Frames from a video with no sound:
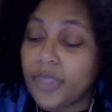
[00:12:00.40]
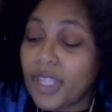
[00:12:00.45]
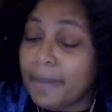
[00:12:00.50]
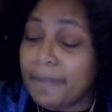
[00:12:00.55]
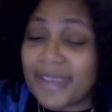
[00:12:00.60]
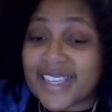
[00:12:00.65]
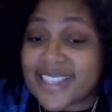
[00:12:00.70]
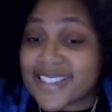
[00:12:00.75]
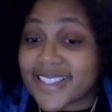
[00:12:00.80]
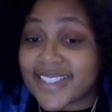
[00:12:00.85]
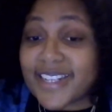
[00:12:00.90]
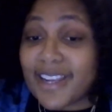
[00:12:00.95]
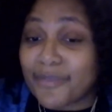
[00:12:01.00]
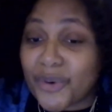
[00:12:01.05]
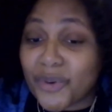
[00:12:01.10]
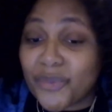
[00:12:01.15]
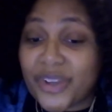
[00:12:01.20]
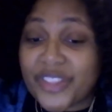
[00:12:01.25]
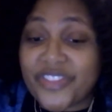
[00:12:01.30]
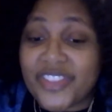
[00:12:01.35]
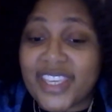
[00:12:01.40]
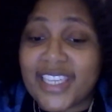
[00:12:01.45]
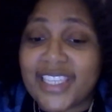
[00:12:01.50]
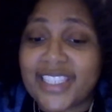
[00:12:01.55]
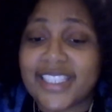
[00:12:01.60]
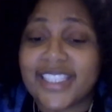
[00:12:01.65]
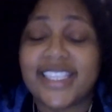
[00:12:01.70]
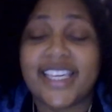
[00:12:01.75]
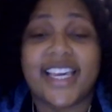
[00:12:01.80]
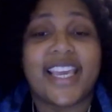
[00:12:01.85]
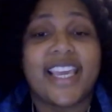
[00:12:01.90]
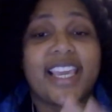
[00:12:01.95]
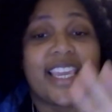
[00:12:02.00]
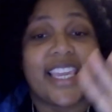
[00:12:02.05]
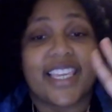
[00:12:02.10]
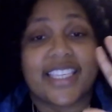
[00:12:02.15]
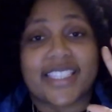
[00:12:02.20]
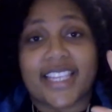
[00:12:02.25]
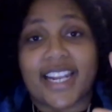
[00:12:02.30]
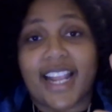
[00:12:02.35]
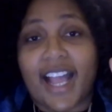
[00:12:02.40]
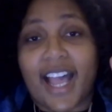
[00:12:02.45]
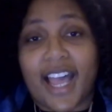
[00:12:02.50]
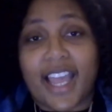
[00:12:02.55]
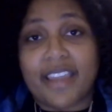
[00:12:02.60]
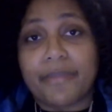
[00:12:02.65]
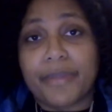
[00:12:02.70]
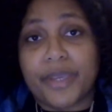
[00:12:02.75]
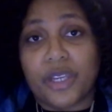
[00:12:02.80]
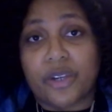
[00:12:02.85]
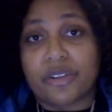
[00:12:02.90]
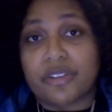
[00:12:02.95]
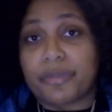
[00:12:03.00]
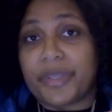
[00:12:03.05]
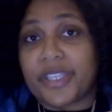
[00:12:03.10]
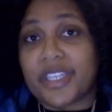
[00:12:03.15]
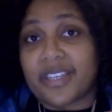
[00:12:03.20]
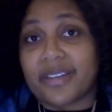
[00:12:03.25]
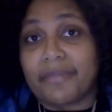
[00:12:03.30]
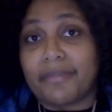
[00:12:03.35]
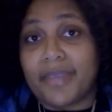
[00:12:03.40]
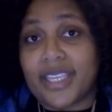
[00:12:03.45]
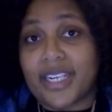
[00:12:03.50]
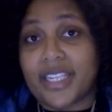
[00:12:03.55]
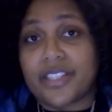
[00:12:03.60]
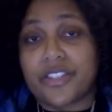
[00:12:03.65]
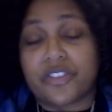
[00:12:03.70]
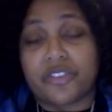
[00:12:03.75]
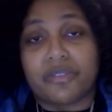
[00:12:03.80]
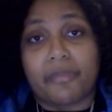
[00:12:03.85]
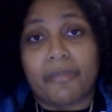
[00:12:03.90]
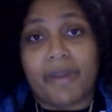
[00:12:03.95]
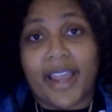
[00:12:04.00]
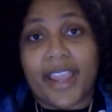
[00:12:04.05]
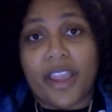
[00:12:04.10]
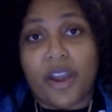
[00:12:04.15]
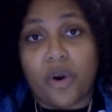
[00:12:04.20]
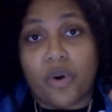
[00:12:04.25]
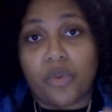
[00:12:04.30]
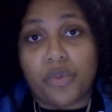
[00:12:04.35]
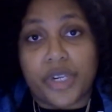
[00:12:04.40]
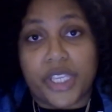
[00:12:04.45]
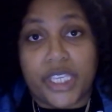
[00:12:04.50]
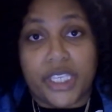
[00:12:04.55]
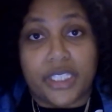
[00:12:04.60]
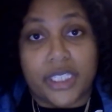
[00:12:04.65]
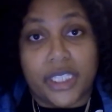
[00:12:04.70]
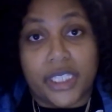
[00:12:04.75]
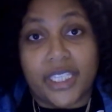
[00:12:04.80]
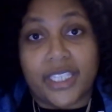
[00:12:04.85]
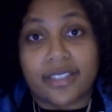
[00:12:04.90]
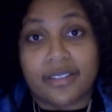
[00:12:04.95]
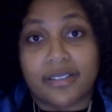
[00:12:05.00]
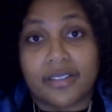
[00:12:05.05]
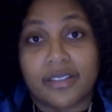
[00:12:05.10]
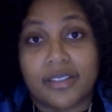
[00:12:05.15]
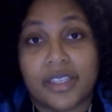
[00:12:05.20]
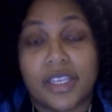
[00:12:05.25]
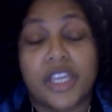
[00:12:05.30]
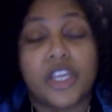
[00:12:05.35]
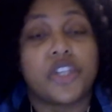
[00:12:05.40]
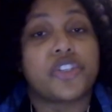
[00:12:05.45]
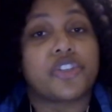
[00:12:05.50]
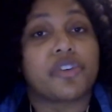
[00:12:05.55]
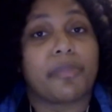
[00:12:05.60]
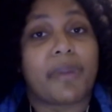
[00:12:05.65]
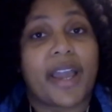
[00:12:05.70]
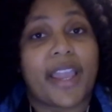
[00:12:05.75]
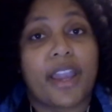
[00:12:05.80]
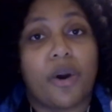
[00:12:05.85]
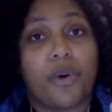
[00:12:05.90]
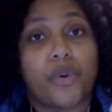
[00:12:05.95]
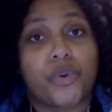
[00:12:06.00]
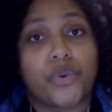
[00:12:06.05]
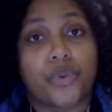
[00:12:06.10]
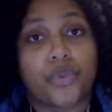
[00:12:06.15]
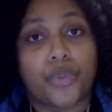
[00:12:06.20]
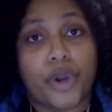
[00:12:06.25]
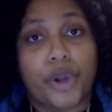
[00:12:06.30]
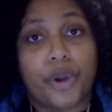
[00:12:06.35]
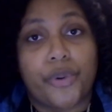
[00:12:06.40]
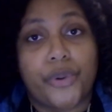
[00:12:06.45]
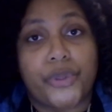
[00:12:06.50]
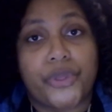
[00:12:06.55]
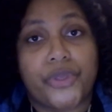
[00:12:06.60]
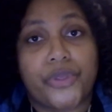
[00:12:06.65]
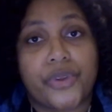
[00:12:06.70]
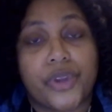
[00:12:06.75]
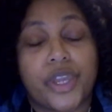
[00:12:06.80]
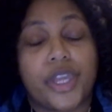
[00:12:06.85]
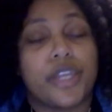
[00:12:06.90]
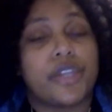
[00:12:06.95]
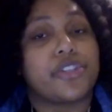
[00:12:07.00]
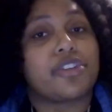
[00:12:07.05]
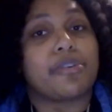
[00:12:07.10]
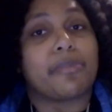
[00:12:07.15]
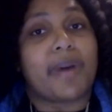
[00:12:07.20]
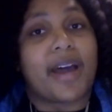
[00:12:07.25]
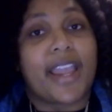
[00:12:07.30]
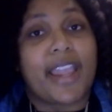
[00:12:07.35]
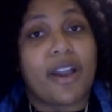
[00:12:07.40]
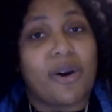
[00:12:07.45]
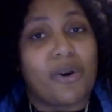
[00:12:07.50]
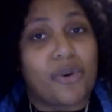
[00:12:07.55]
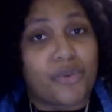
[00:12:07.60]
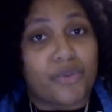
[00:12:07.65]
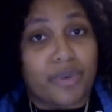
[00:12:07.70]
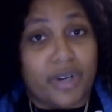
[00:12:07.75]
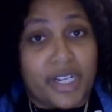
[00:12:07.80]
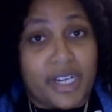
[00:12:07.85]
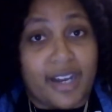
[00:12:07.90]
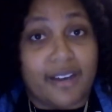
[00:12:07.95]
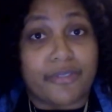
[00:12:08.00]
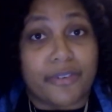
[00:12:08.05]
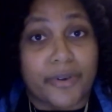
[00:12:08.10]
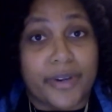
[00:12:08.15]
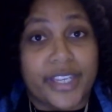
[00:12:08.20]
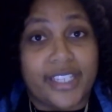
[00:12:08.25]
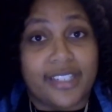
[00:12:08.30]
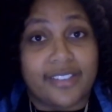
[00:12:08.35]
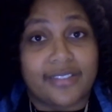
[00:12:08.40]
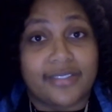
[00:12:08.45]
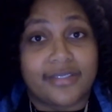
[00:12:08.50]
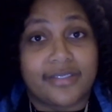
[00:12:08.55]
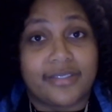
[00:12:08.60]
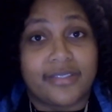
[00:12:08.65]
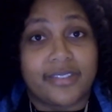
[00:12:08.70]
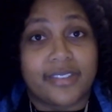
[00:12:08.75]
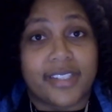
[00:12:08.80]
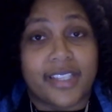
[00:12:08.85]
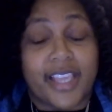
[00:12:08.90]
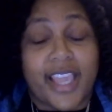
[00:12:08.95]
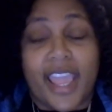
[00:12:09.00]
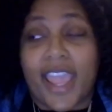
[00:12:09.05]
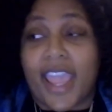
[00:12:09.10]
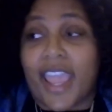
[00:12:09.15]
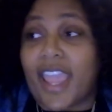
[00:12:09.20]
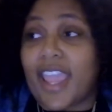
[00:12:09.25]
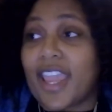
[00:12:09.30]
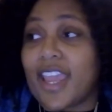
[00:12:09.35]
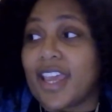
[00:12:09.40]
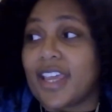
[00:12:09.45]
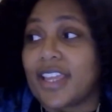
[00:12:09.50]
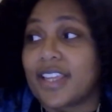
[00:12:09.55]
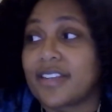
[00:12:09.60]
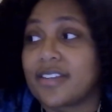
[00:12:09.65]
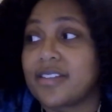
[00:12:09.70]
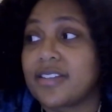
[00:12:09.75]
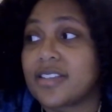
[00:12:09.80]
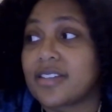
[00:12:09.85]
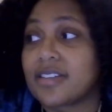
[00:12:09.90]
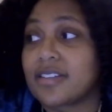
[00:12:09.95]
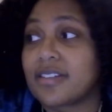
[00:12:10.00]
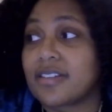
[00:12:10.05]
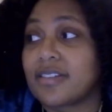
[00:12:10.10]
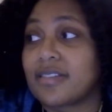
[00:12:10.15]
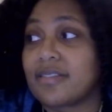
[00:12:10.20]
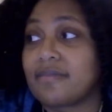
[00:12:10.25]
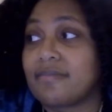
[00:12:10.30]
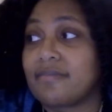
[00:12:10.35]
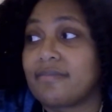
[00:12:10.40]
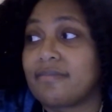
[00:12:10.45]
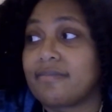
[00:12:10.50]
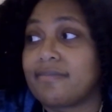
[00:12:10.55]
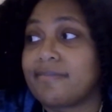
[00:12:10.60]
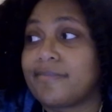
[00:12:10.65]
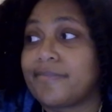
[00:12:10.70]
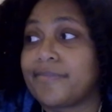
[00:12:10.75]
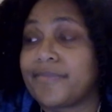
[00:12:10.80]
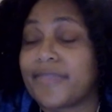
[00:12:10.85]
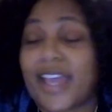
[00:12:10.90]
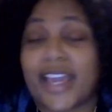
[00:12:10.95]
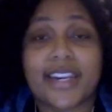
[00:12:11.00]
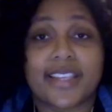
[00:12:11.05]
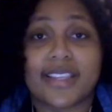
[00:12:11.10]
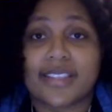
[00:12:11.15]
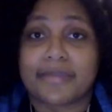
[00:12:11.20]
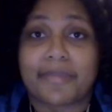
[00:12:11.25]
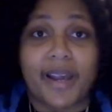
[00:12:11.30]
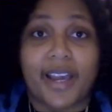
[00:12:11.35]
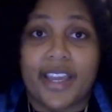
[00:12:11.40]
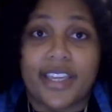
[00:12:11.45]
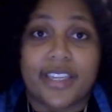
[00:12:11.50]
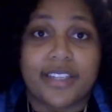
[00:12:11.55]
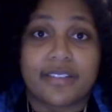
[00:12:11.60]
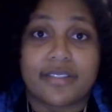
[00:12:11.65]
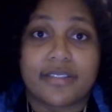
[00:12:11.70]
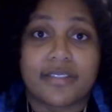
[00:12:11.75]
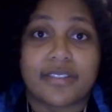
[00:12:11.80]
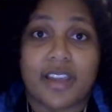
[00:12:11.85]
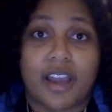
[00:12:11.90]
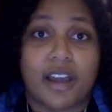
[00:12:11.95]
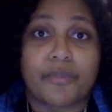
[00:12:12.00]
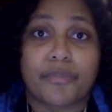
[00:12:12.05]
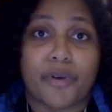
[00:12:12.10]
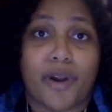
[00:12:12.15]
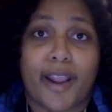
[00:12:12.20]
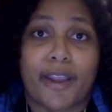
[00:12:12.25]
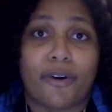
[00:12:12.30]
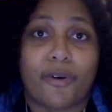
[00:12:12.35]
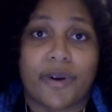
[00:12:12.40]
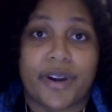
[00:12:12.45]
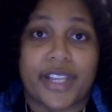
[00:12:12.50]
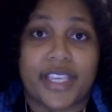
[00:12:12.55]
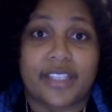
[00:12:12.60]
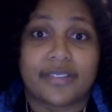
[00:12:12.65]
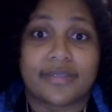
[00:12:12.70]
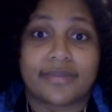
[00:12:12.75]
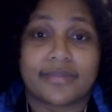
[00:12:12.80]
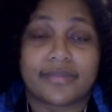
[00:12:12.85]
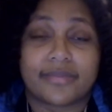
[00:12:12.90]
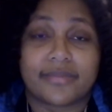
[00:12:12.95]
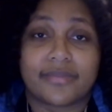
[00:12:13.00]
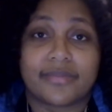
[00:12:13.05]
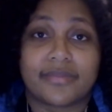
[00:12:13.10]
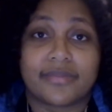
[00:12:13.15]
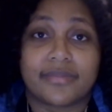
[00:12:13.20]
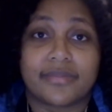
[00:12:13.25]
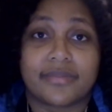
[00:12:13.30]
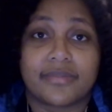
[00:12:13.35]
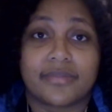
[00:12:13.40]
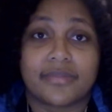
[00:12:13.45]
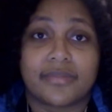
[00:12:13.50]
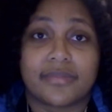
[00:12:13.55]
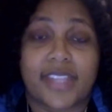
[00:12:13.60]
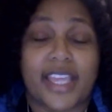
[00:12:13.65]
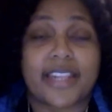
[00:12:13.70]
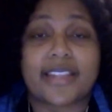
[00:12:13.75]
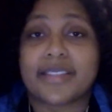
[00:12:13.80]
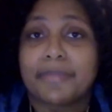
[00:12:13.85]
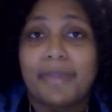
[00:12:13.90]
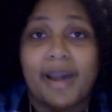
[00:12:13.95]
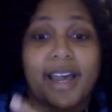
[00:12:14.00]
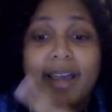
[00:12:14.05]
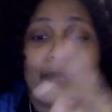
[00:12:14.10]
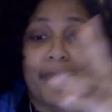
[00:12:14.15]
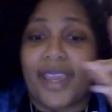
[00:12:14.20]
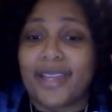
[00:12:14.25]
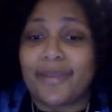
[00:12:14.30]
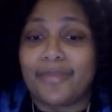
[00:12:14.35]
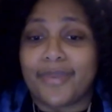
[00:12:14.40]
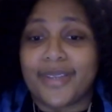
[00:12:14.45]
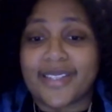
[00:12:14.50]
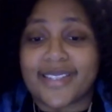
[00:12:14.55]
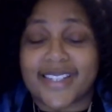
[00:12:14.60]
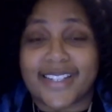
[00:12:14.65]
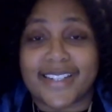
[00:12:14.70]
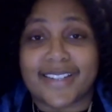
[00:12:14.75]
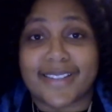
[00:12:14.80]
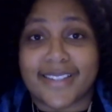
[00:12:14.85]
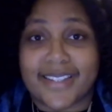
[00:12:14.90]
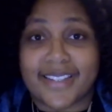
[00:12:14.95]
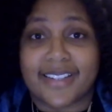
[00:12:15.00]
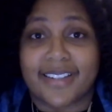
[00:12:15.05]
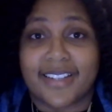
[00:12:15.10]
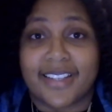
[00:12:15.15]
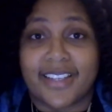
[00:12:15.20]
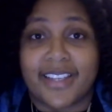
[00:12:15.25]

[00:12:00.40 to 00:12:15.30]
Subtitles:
Because the number one thing is that I'm here to be committed to my own healing, to my own growth, to my own recovery. And that is my top priority. That is my main business.